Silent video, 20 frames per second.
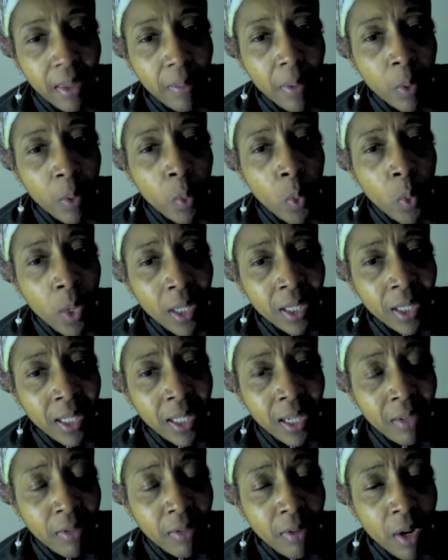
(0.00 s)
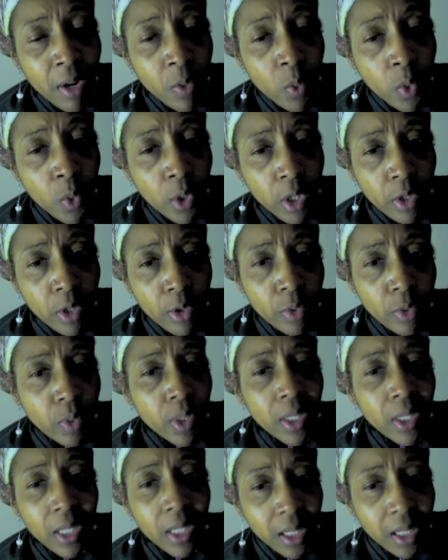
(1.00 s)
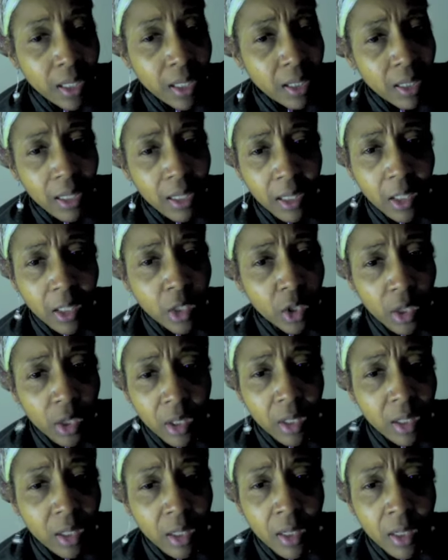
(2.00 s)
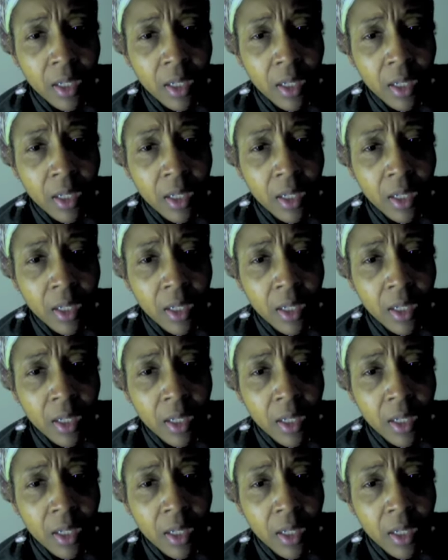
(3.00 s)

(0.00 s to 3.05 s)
But once I run water through it, it just